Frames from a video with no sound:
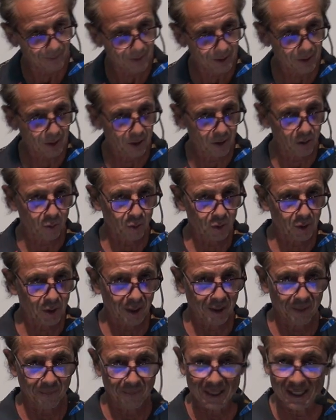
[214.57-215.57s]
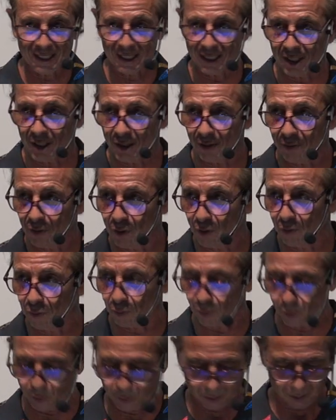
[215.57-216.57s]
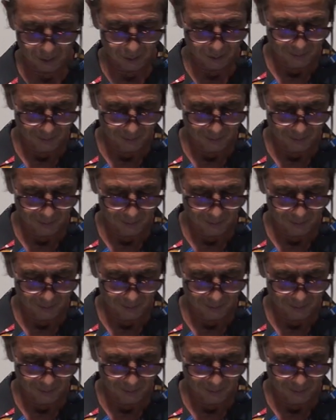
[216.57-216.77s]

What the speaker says: In other words, like a beginning of new fruit.